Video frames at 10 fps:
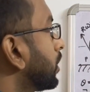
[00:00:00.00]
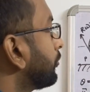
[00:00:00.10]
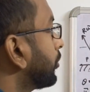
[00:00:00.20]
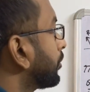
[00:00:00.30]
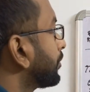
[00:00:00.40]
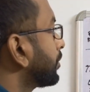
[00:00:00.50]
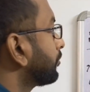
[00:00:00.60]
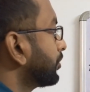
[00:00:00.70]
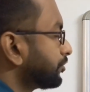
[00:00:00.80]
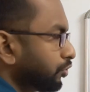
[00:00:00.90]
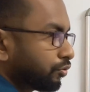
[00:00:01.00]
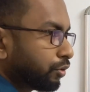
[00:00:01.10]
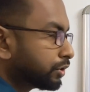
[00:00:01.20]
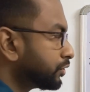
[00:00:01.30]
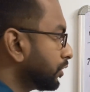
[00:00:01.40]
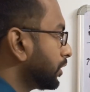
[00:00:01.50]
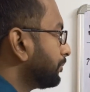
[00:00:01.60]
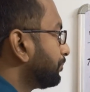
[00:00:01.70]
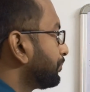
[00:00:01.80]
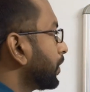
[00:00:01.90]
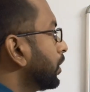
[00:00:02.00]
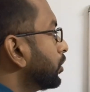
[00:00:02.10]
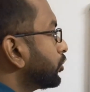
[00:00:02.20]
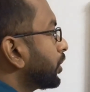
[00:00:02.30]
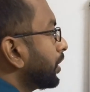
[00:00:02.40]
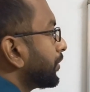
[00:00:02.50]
the velocities of these 4 points only. So you can